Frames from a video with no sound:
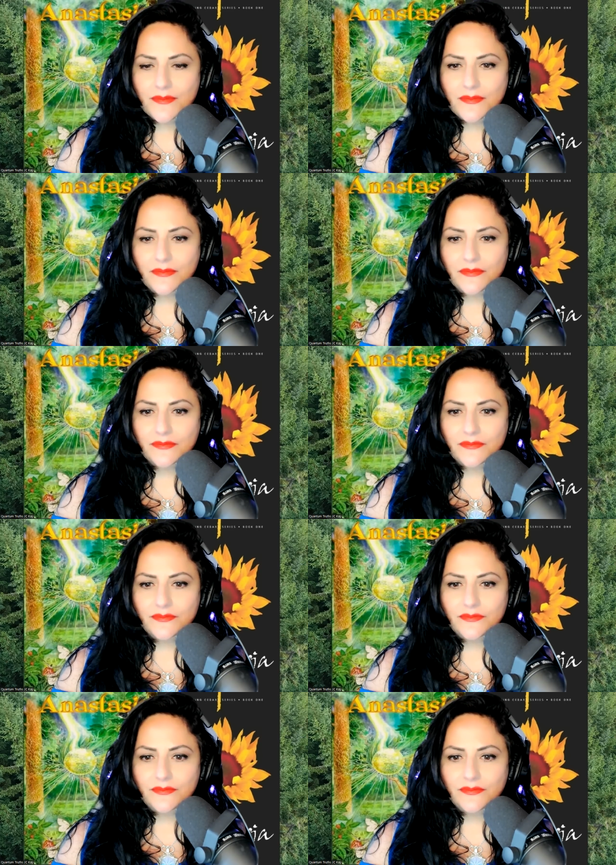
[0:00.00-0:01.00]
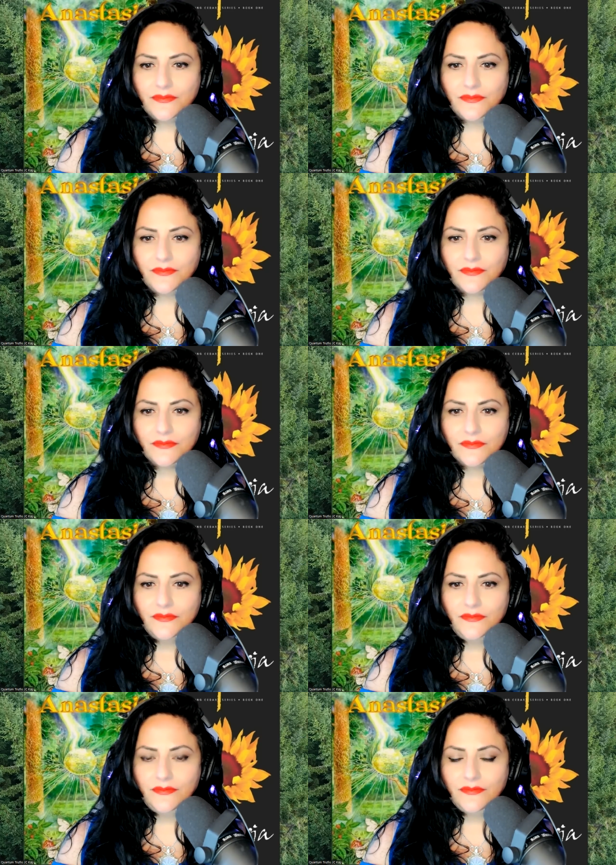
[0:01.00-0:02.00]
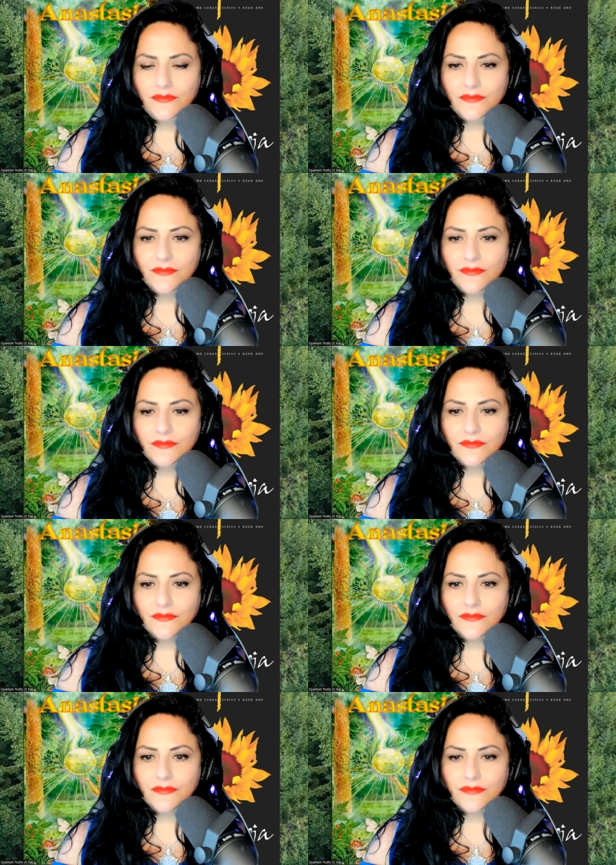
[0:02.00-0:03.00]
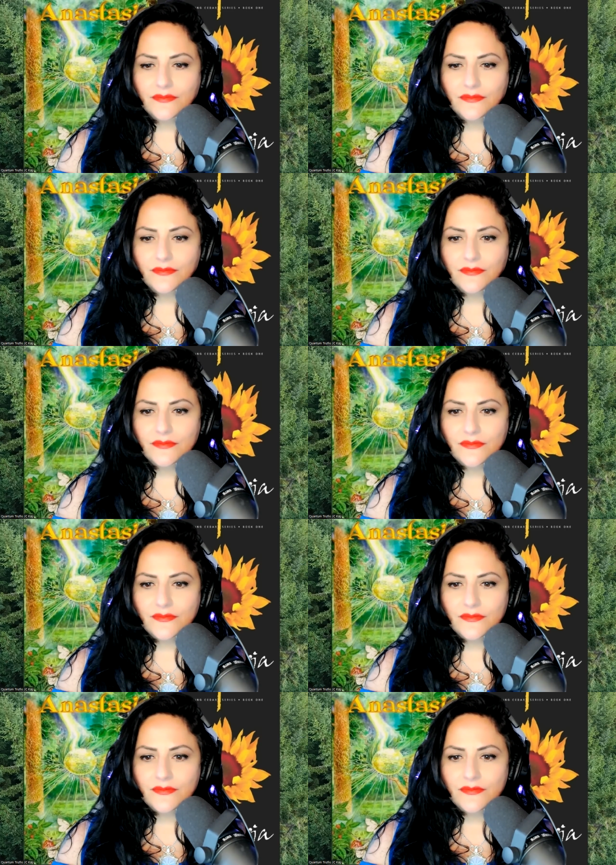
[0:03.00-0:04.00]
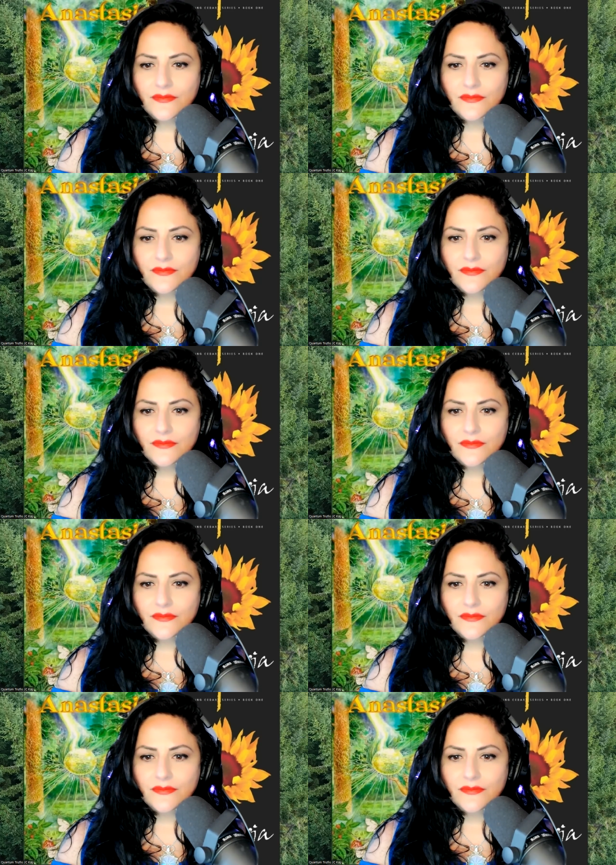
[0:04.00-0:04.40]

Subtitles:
No one is speaking in this clip.